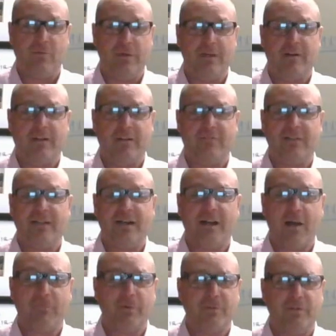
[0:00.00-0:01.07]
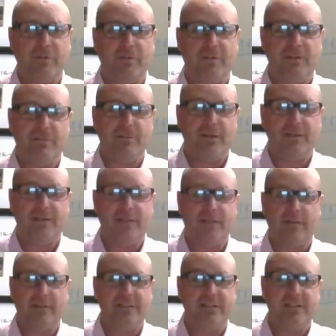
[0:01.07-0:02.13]
we are given that opportunity based
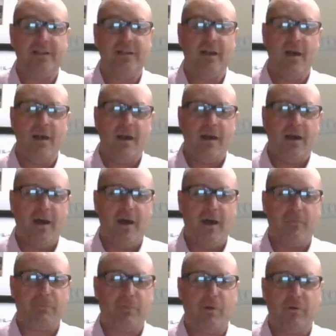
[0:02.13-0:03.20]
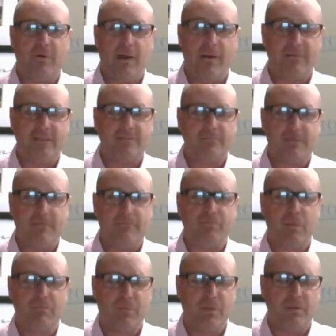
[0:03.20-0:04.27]
on the program that's been
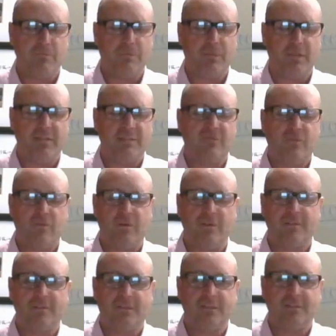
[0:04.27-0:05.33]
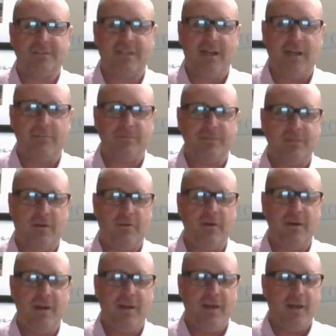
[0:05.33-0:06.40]
put in place for us at this time. So,
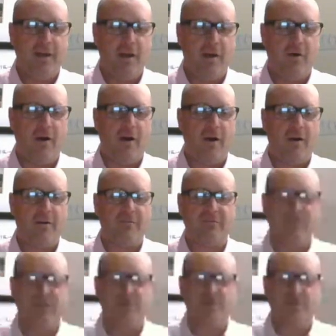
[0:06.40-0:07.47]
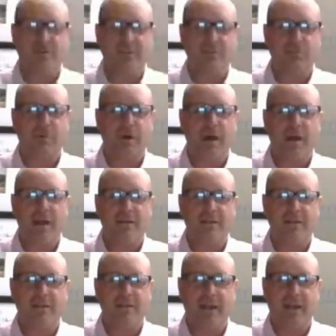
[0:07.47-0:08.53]
our future is bright,
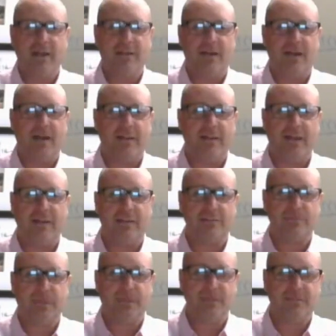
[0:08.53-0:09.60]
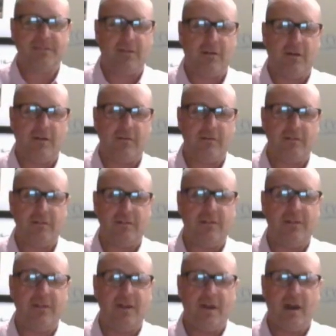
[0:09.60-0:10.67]
and a lot of that is based on the
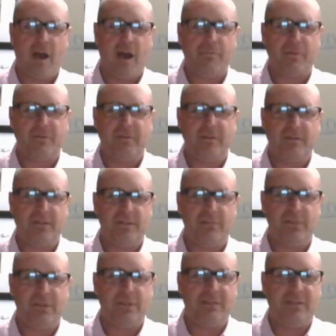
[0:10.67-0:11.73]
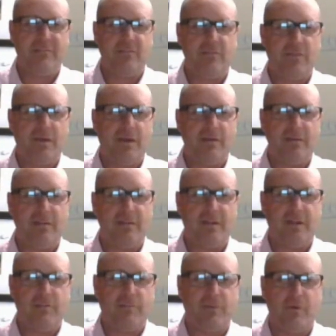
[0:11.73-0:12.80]
opportunity being given by
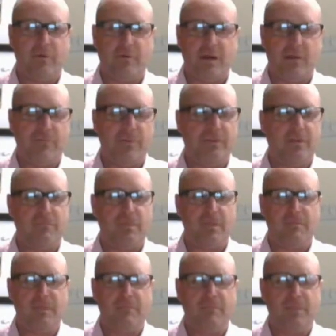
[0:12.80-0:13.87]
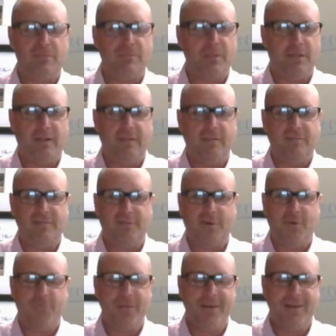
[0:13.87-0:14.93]
the program with the PPP plan.
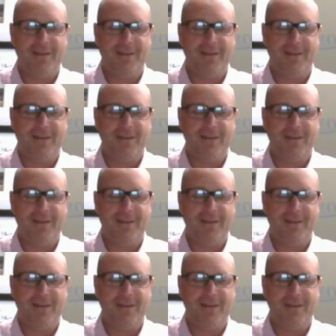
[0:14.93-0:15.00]
So